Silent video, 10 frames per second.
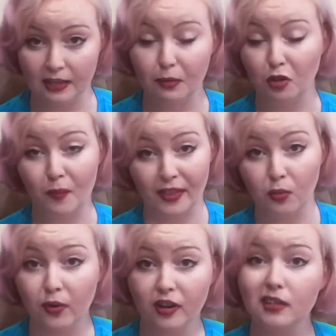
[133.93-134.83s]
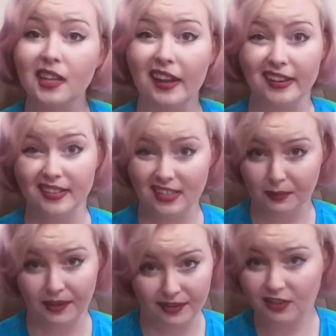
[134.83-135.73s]
both by the world and
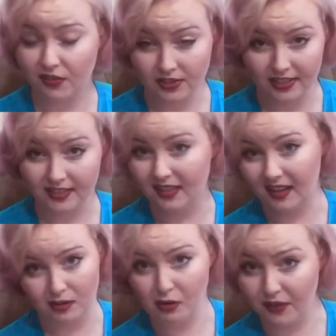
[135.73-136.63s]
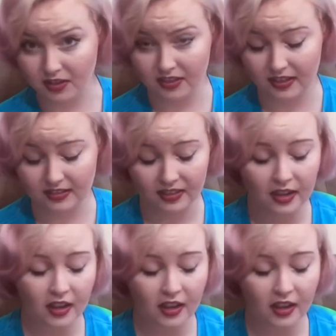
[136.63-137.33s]
disability services and universities.